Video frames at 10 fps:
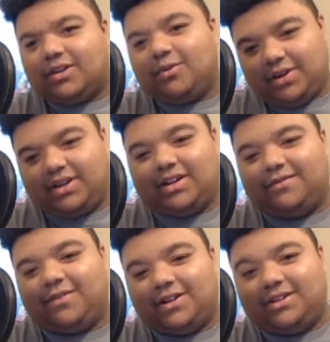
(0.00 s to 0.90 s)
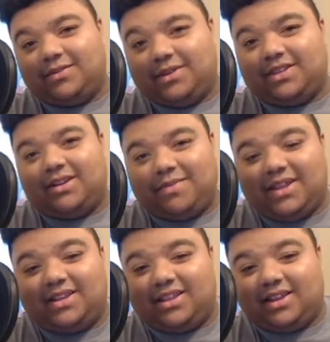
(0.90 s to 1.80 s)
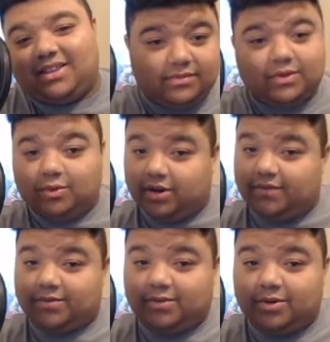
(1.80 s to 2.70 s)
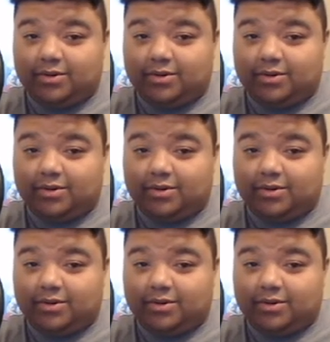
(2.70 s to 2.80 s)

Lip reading: when confronted with an opinion like that? Or even rude,